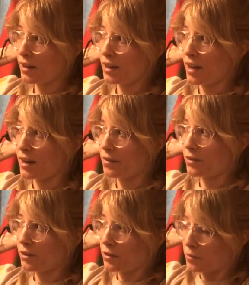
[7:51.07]
it. I never
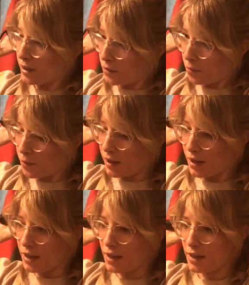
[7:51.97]
knew like
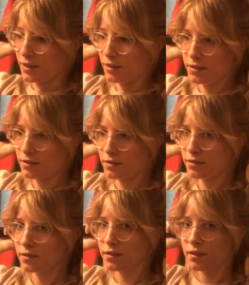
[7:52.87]
what
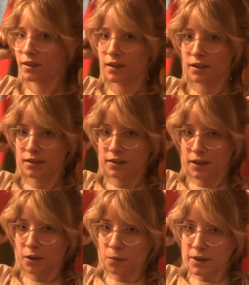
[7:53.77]
the
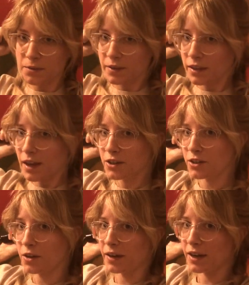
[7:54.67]
deal was with that
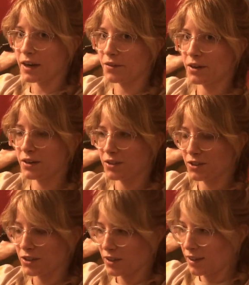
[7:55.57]
show. I never
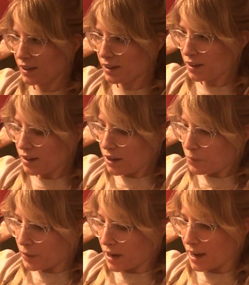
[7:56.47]
understood it,
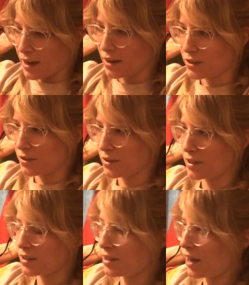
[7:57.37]
but I got a student
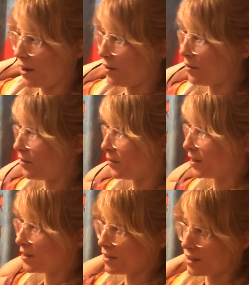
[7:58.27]
discount
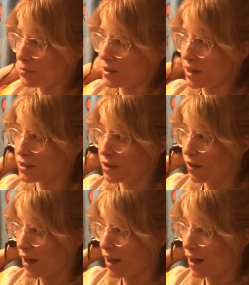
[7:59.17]
with CBS All